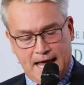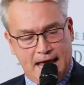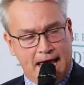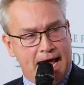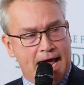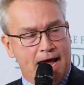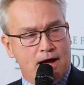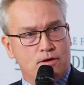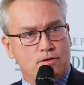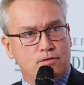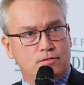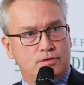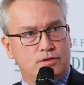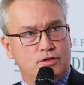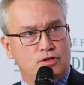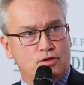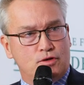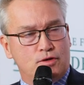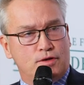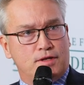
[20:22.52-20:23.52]
How
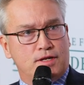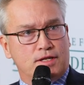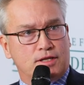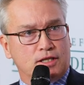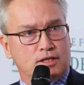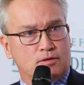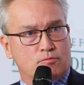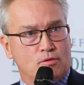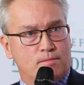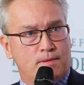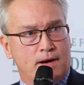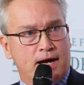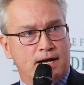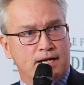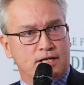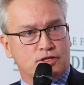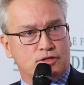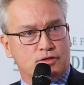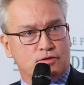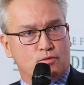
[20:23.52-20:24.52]
do you think the Liberal
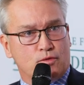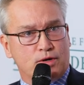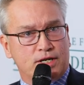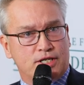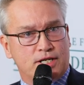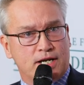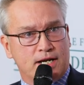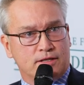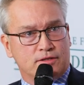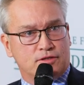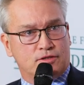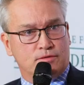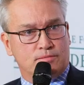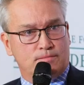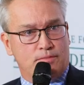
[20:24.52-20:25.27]
Party should reach out to